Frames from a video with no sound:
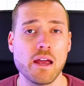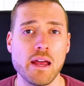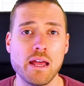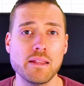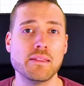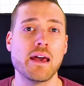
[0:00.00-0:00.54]

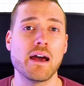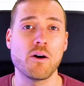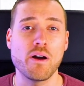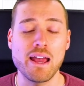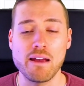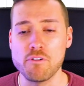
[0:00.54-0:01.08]
And now
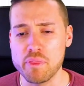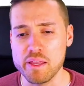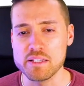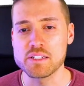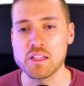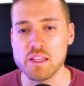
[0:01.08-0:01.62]
everything
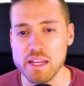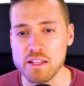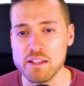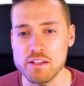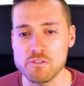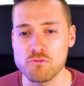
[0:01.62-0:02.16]
is
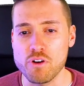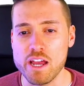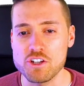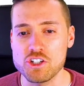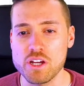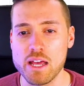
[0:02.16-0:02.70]
clean, it's
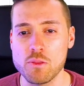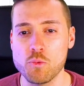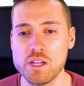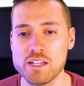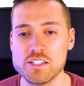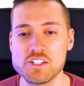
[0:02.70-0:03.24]
fresh, and we
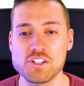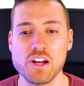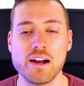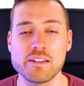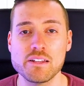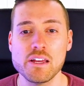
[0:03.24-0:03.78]
can
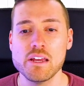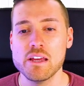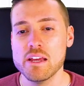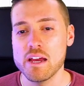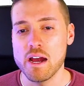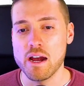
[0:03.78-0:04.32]
start
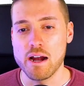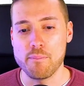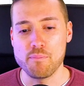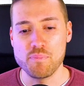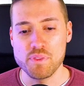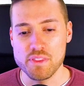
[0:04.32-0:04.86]

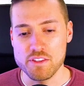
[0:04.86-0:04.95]
um,